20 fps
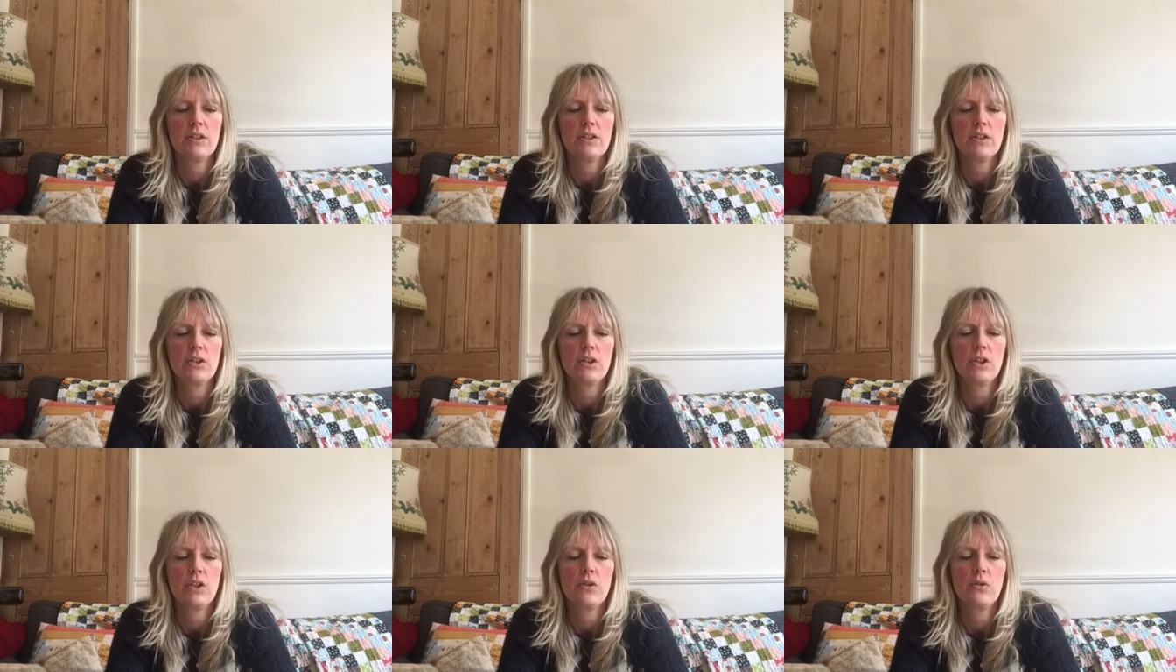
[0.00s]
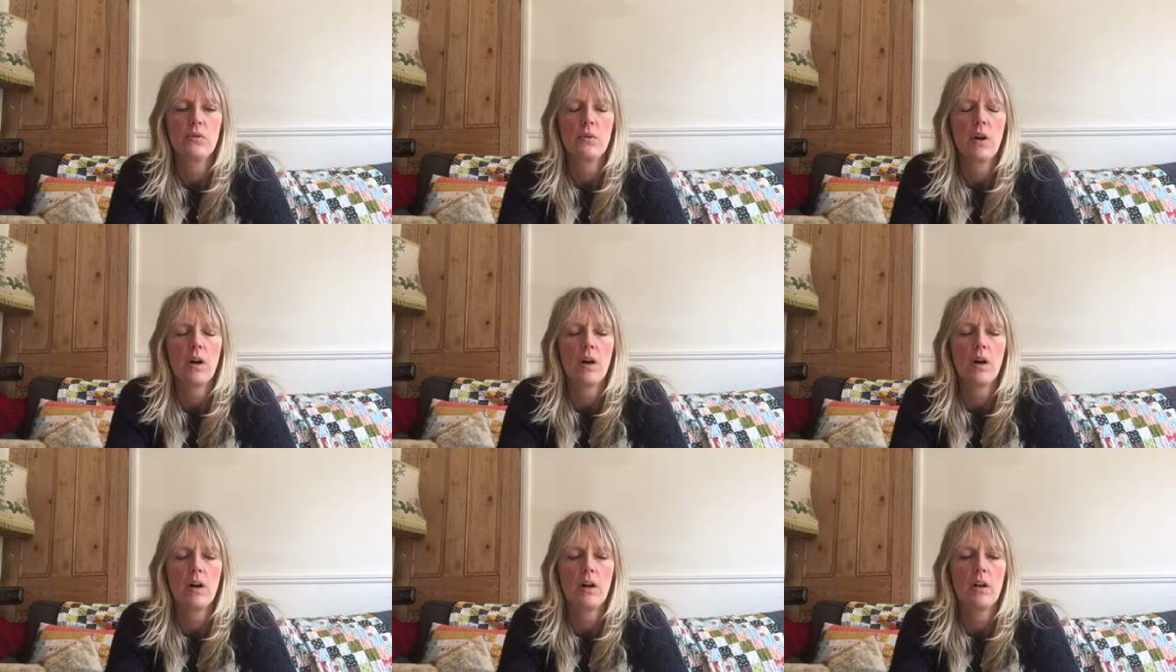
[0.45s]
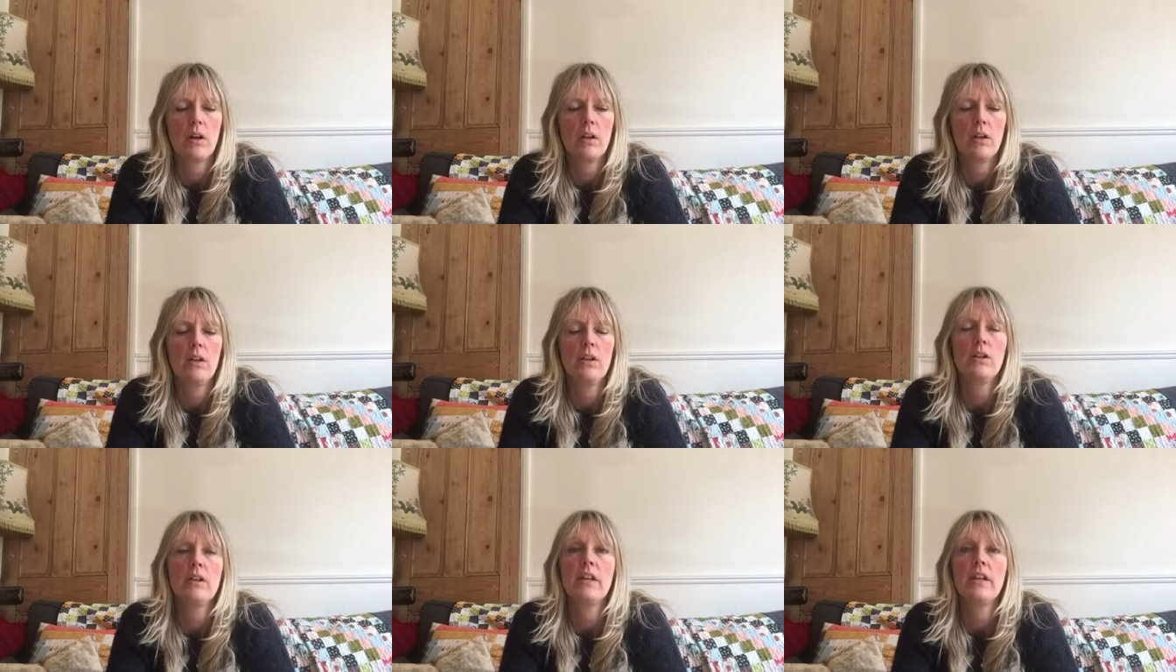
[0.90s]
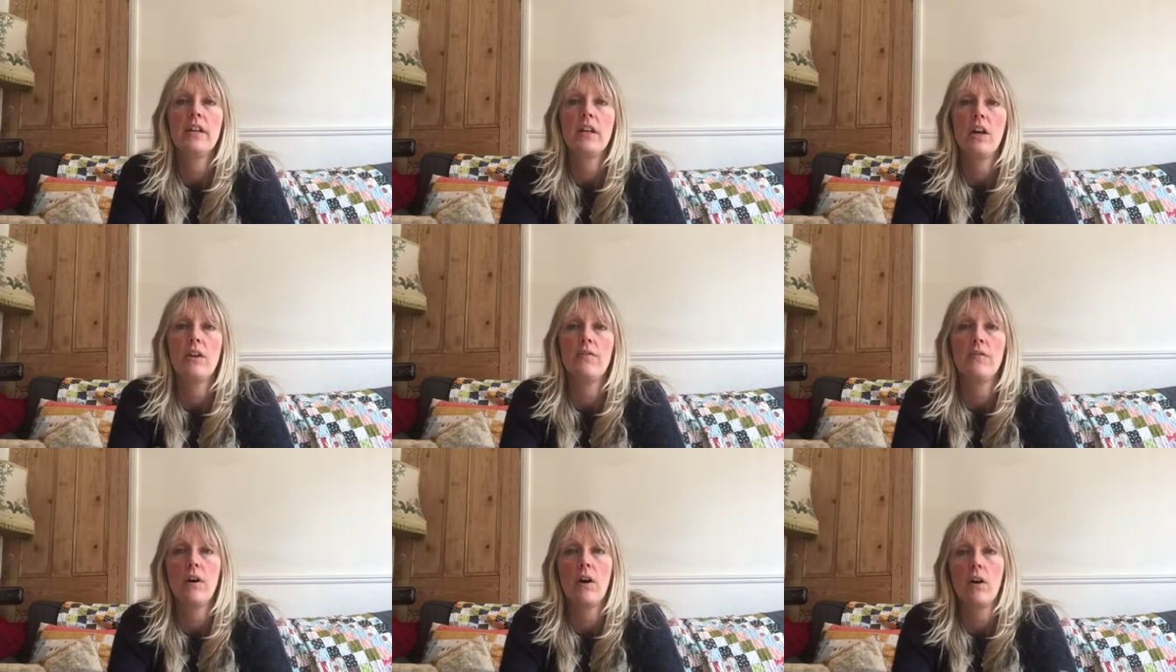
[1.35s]
you are looking
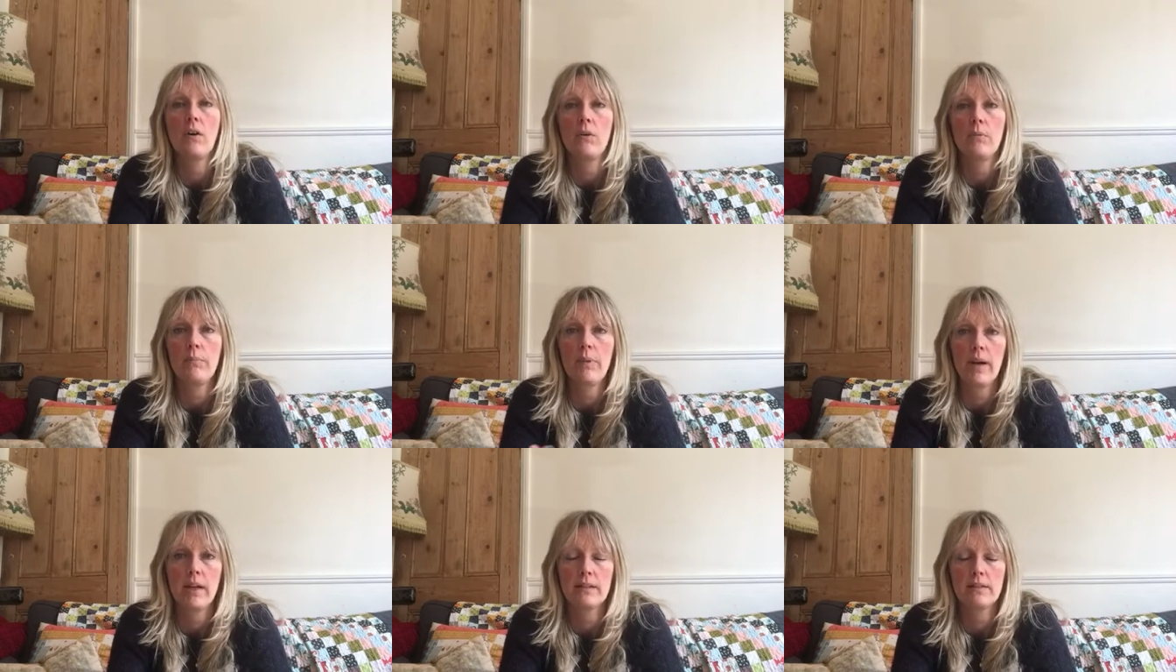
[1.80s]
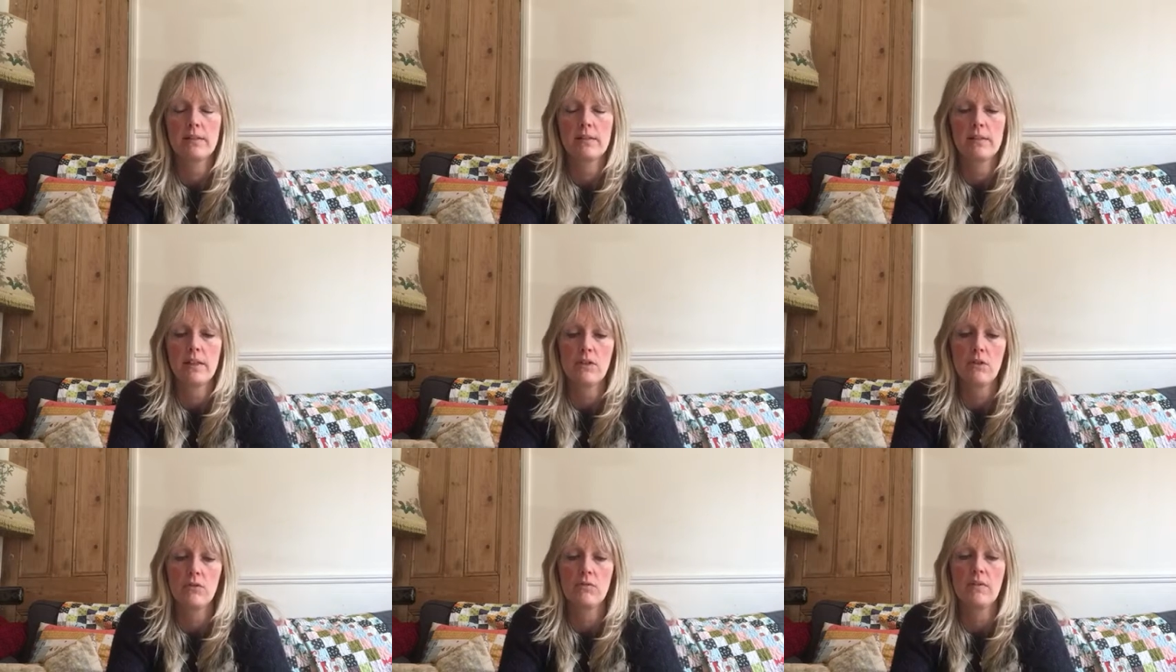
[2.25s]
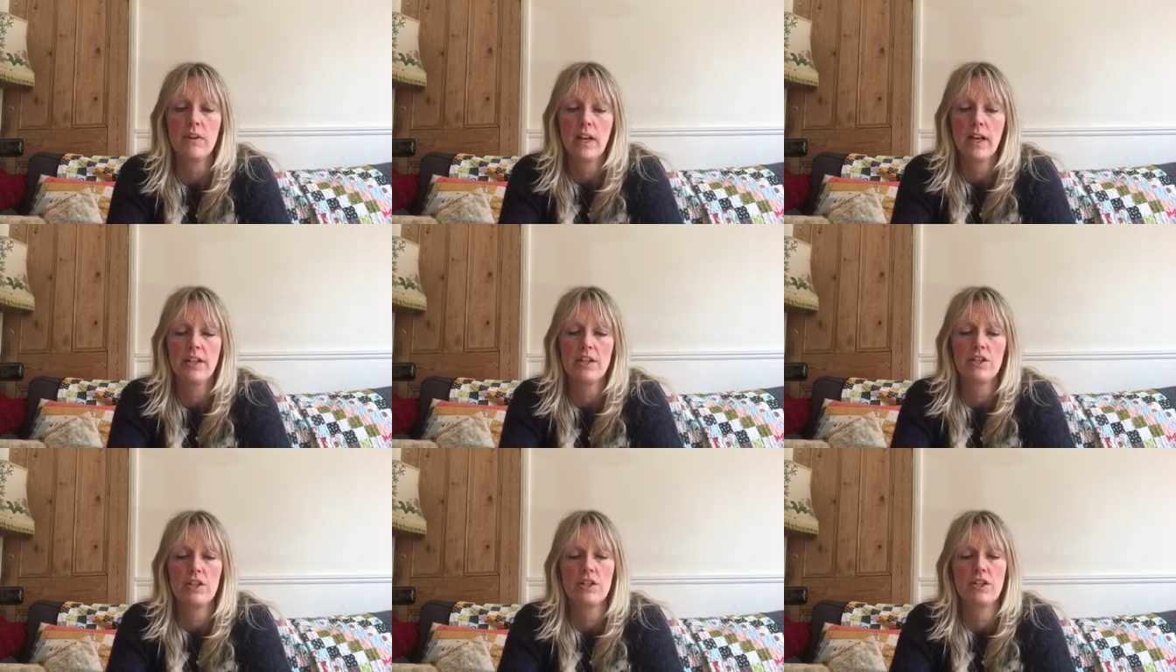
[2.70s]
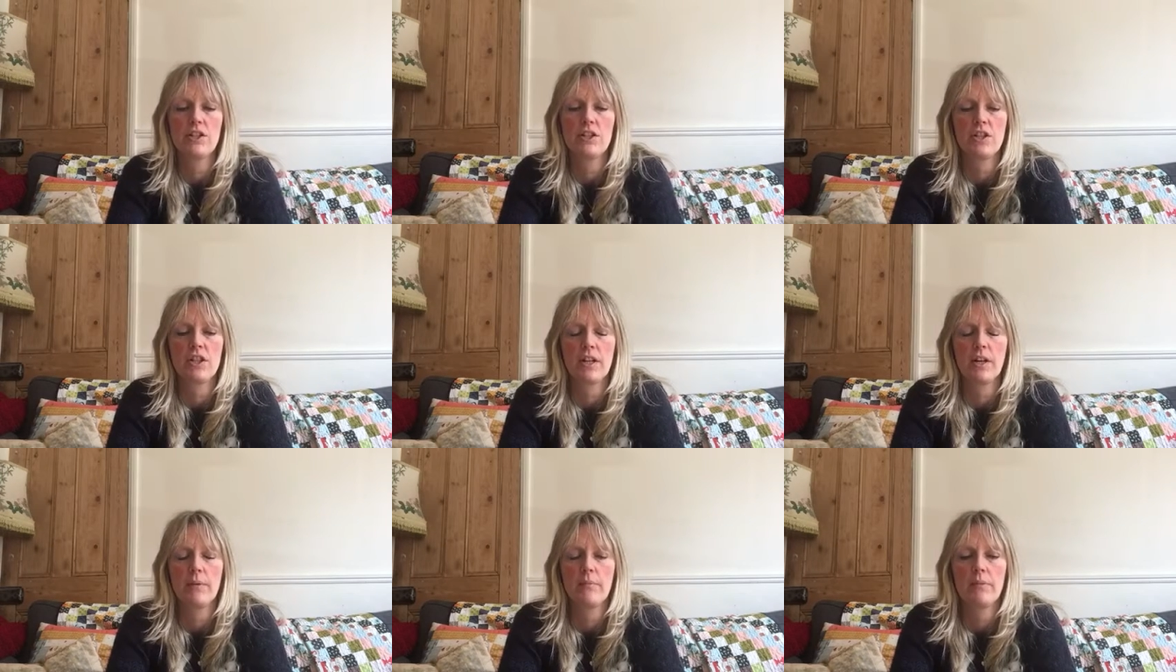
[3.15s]
over old patterns in your
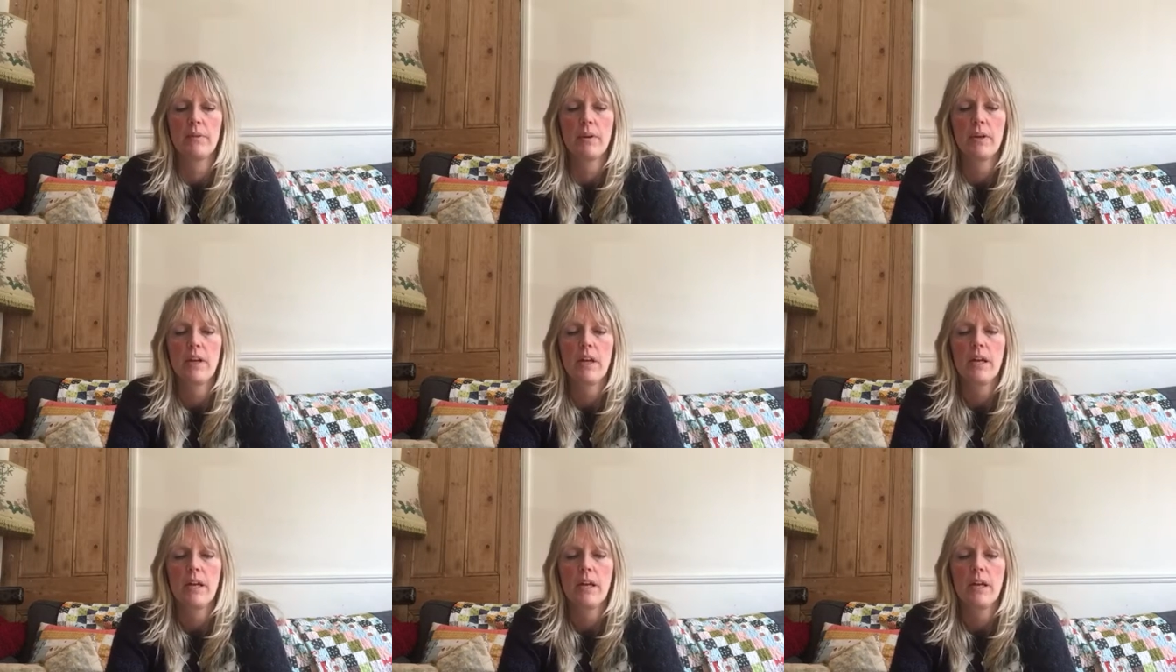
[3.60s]
relationship,